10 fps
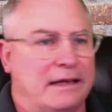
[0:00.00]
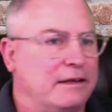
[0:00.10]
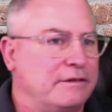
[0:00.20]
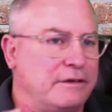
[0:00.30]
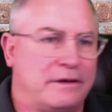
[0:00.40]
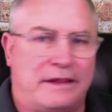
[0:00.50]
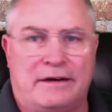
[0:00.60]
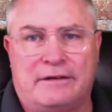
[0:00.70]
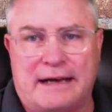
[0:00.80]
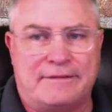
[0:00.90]
therefore they
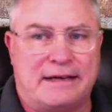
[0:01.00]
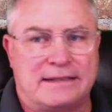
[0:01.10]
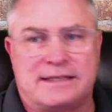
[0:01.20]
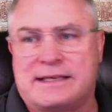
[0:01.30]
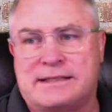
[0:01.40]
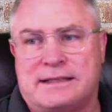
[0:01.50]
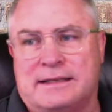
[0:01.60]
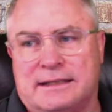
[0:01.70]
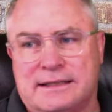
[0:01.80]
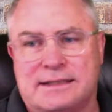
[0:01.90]
don't have access to
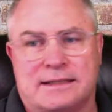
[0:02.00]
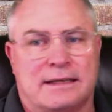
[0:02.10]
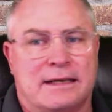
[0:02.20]
this,